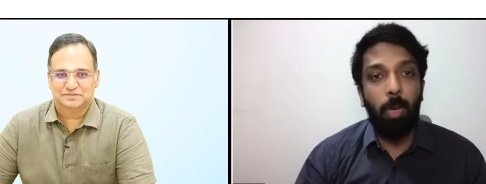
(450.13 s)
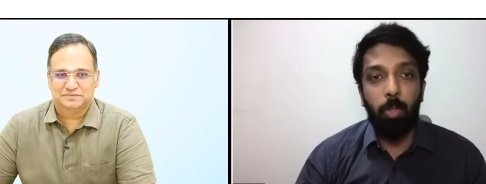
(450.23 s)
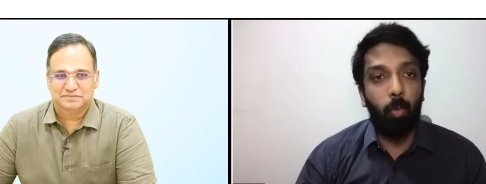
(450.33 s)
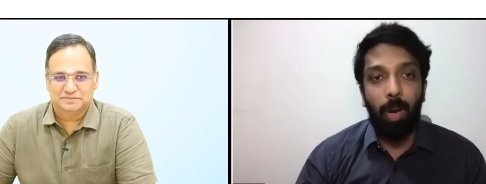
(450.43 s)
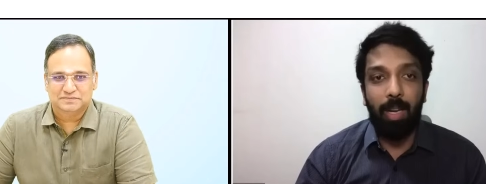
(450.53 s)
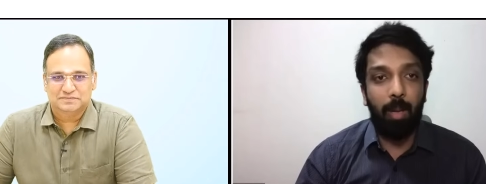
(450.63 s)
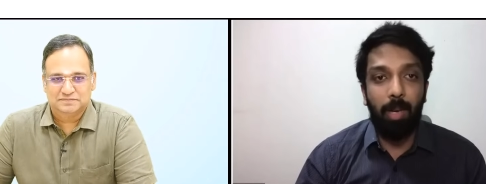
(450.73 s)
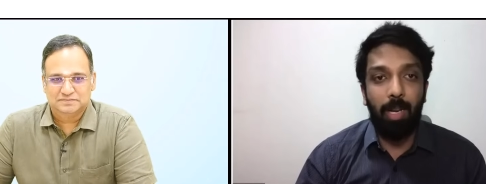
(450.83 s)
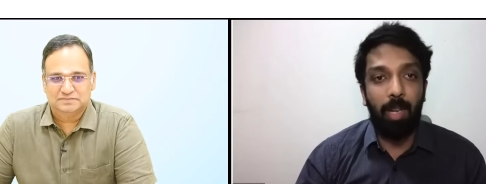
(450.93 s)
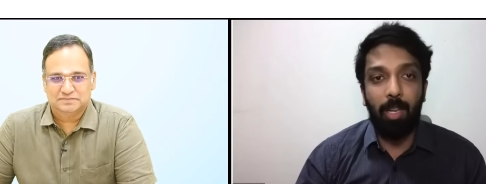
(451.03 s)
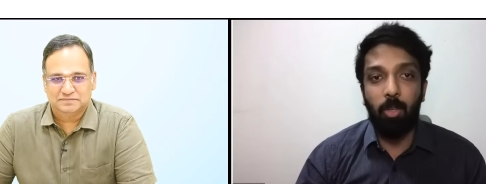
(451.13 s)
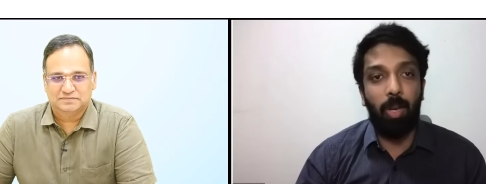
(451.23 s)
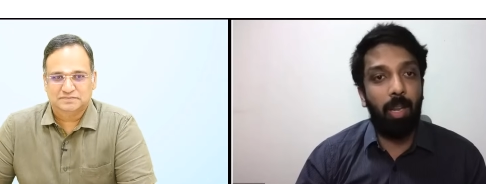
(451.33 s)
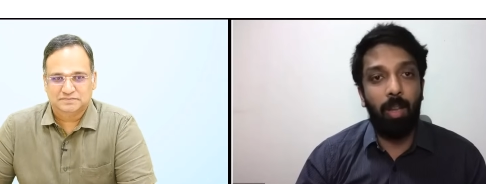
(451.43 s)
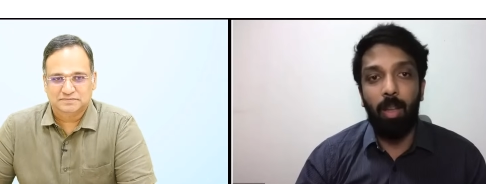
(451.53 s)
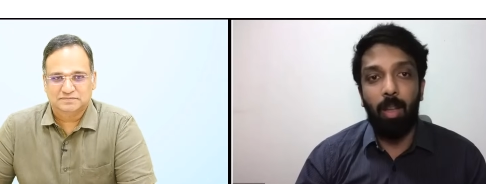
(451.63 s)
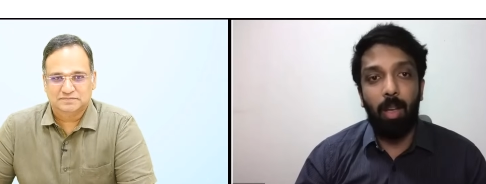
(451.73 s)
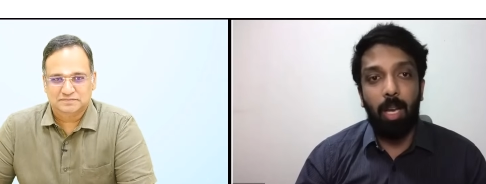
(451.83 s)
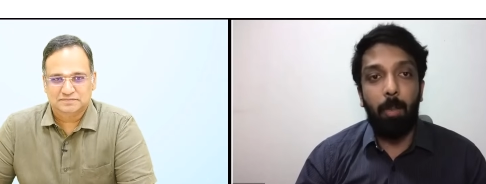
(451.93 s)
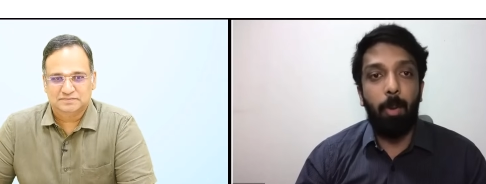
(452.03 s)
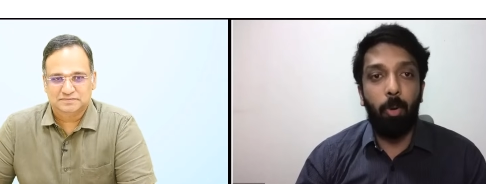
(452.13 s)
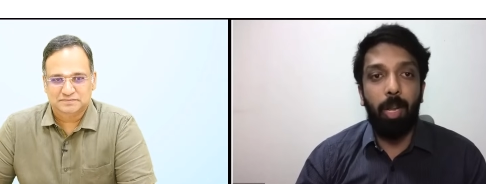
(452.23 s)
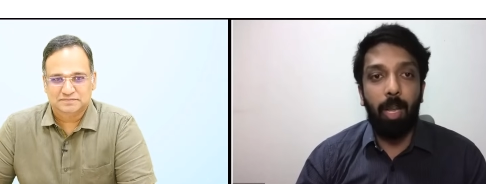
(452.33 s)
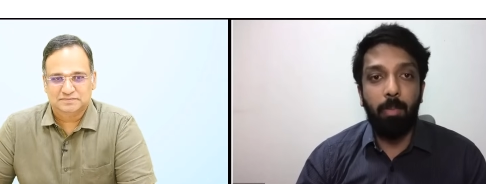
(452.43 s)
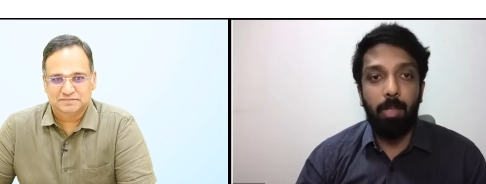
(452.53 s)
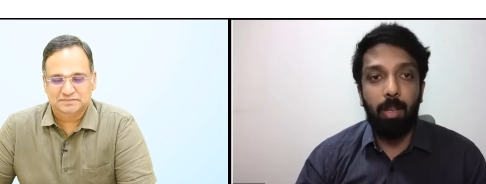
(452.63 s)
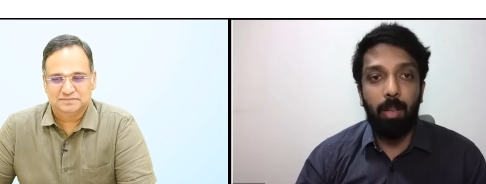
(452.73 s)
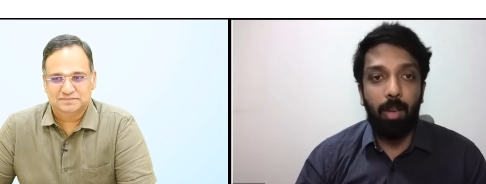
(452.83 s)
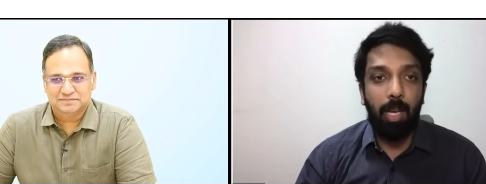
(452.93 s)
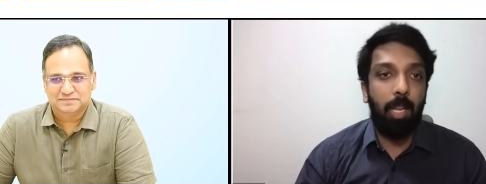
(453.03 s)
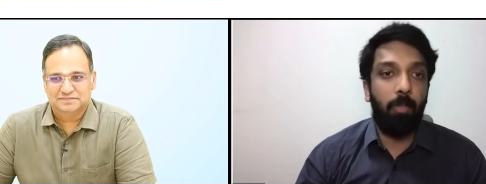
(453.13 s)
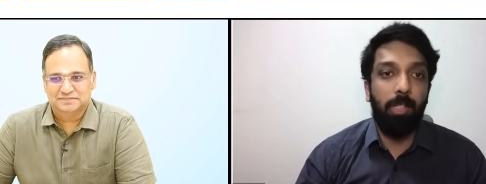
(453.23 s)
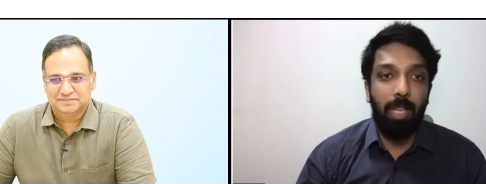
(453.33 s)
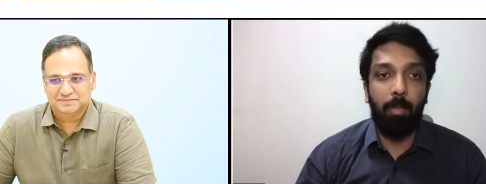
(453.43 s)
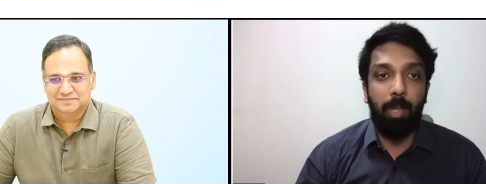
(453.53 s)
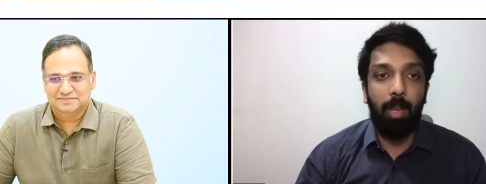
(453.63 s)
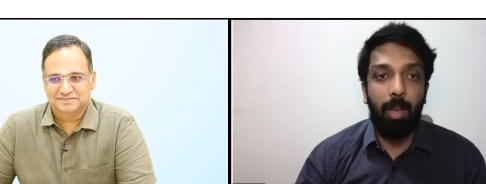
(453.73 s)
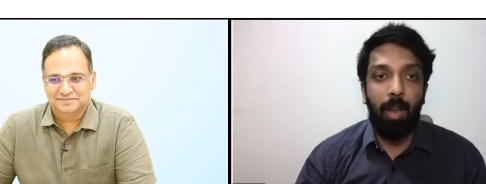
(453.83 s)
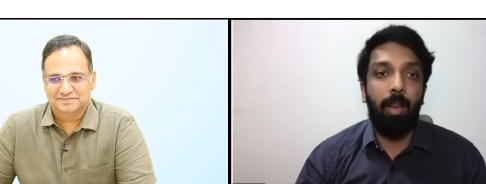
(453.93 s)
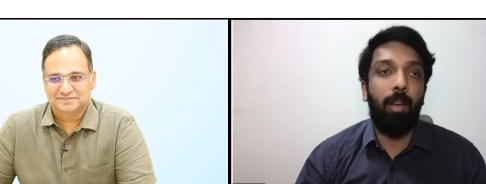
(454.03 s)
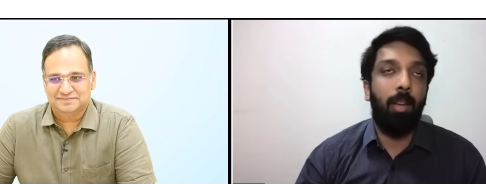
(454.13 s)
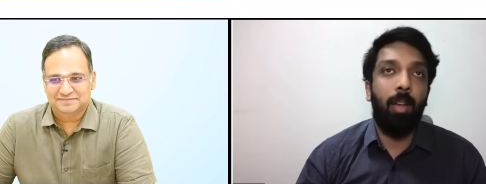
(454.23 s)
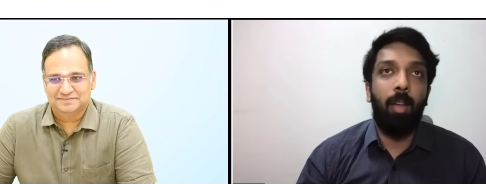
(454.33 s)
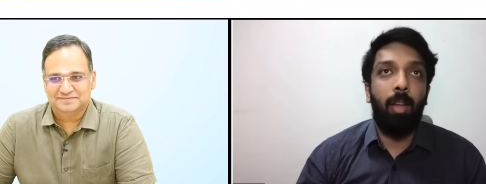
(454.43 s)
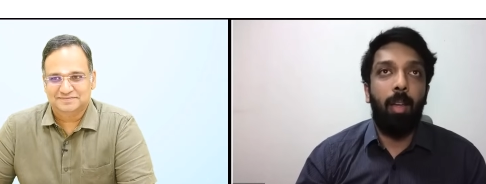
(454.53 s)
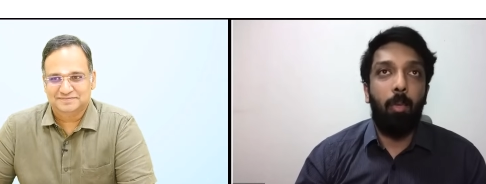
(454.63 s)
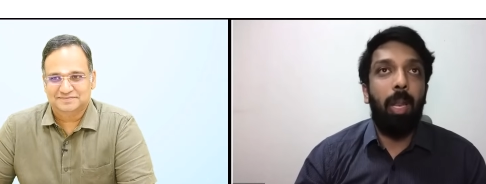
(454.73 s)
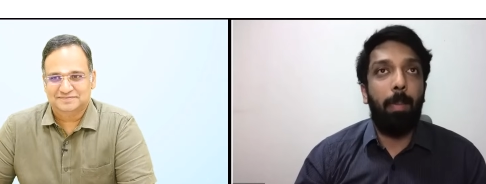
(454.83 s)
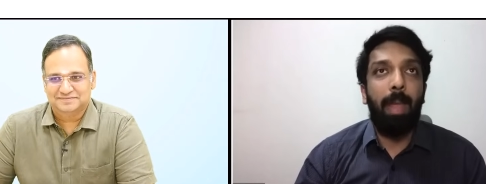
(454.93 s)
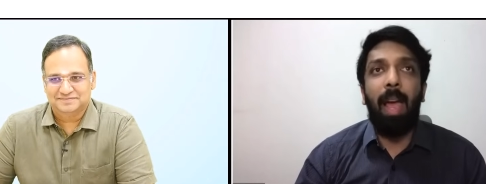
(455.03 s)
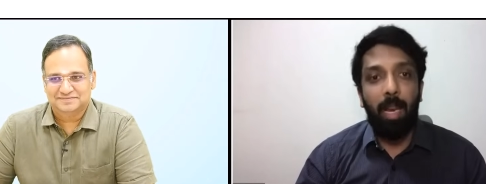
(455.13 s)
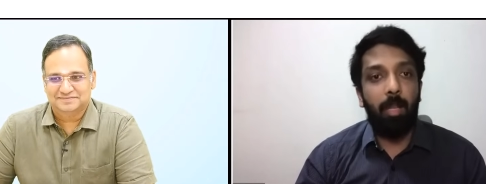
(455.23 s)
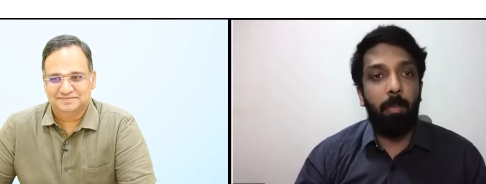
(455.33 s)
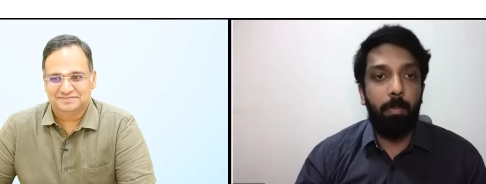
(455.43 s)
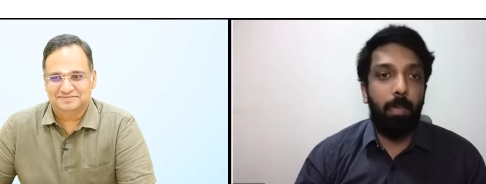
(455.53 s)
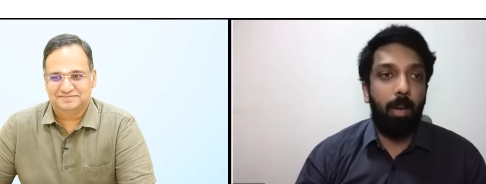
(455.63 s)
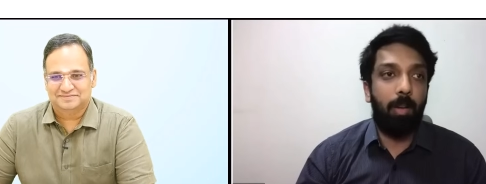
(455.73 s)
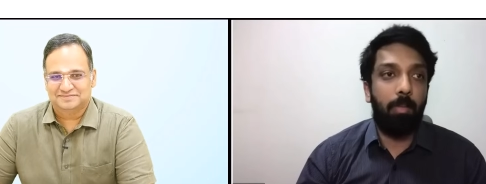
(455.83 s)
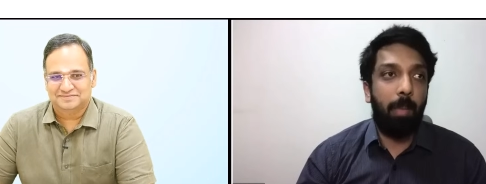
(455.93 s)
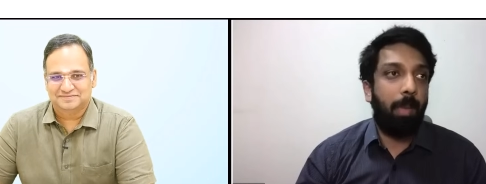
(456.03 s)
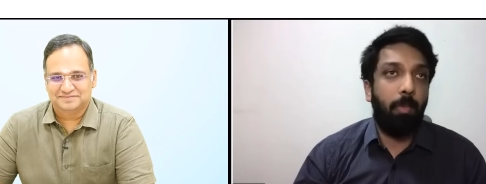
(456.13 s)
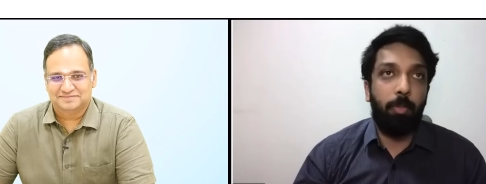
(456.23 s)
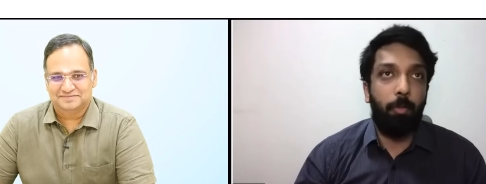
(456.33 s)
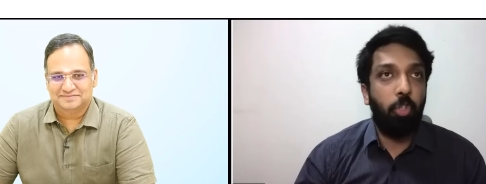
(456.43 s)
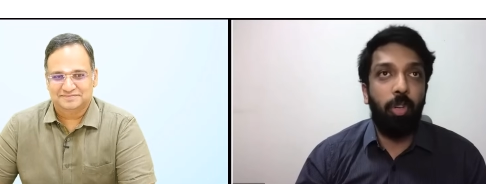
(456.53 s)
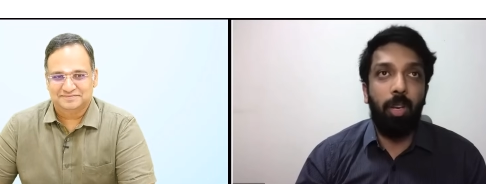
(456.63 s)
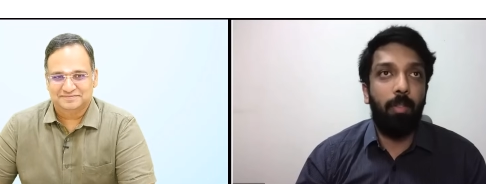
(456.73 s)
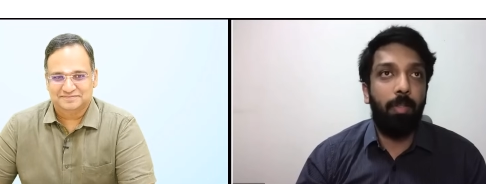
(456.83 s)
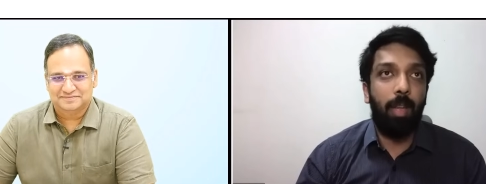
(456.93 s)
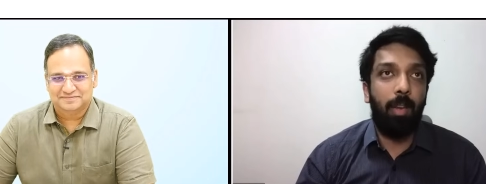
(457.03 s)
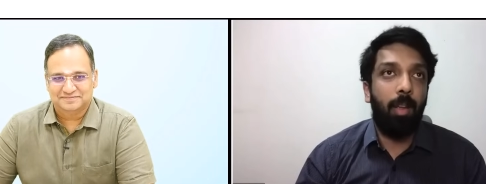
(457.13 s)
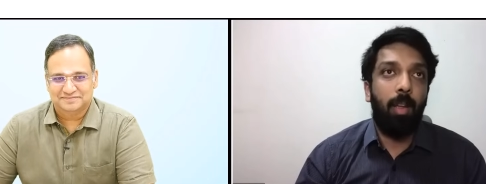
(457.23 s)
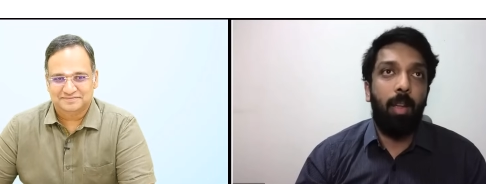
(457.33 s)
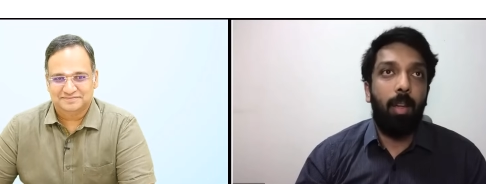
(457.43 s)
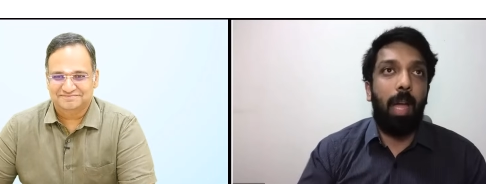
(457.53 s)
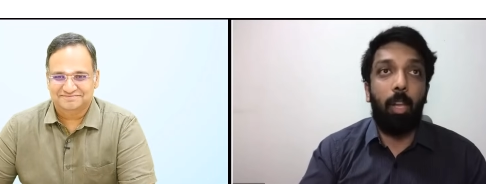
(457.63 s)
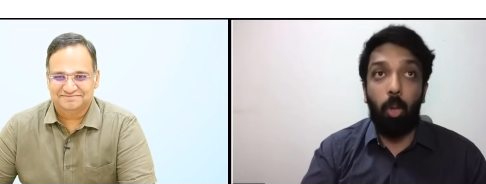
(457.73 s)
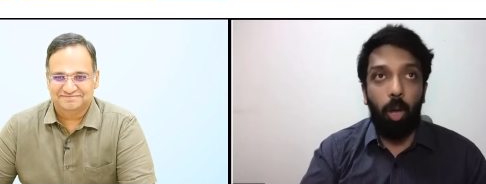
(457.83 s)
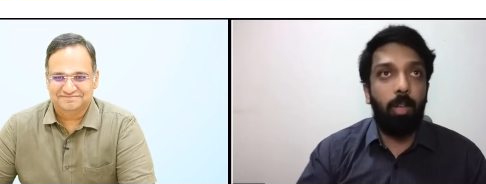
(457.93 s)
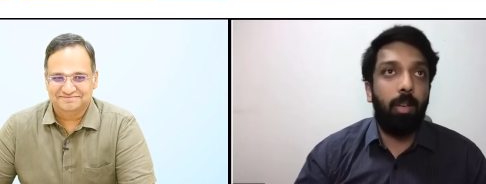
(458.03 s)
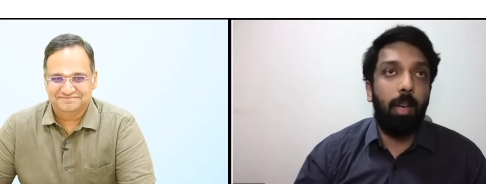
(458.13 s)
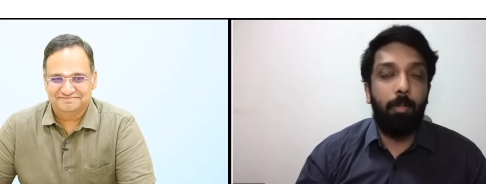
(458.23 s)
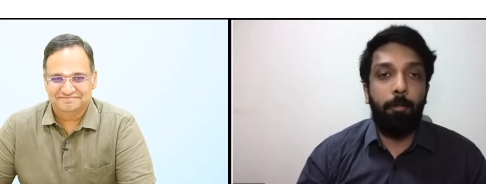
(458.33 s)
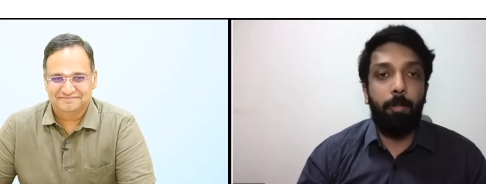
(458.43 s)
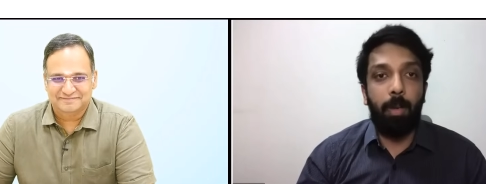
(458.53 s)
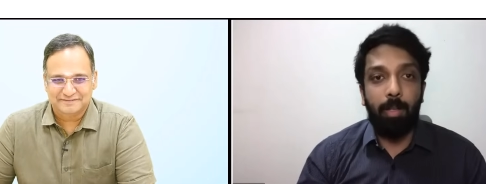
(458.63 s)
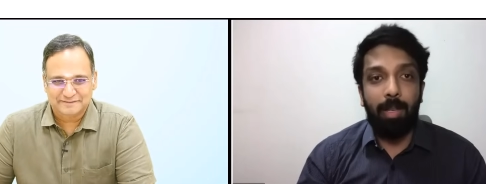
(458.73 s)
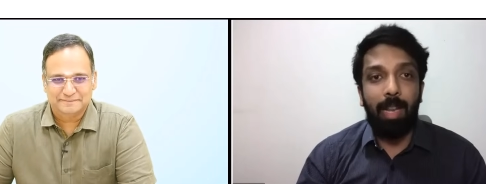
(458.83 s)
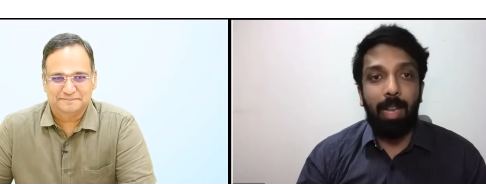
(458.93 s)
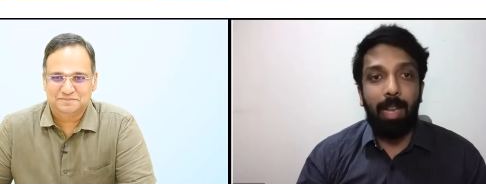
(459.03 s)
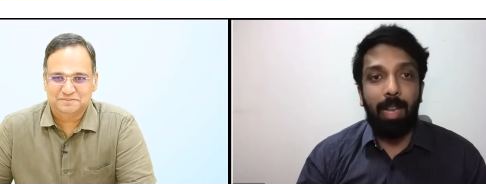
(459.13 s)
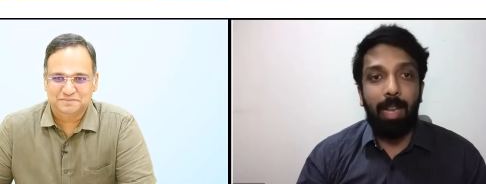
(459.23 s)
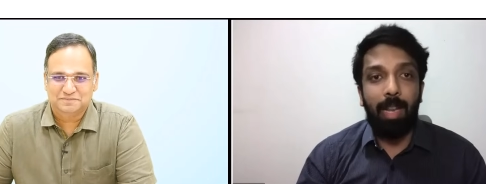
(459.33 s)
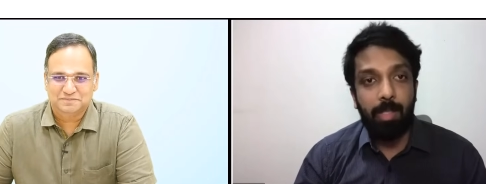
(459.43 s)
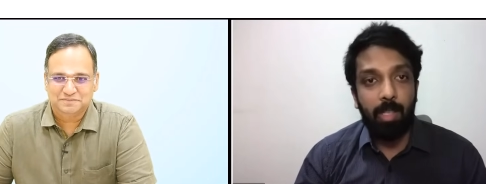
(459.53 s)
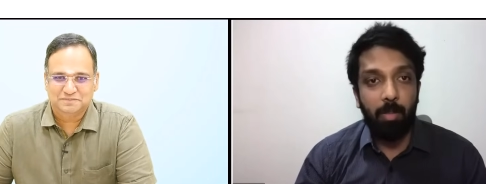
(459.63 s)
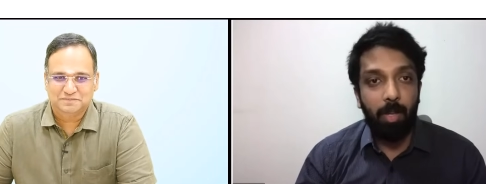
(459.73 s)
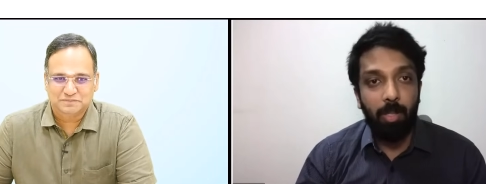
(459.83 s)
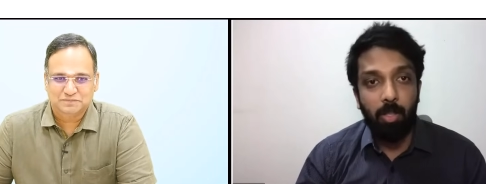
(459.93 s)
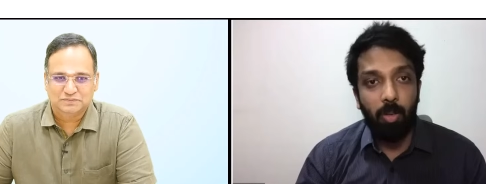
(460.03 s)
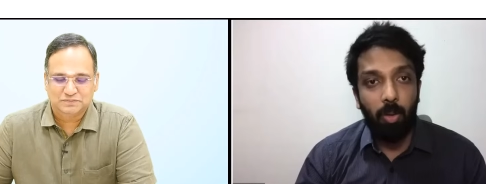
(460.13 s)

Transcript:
Speaker 1: much with one time reading. It's only a couple more times reading of the same thing and will help me. I had the, I mean, I was fortunate enough that I got a, a, uh, the last six months.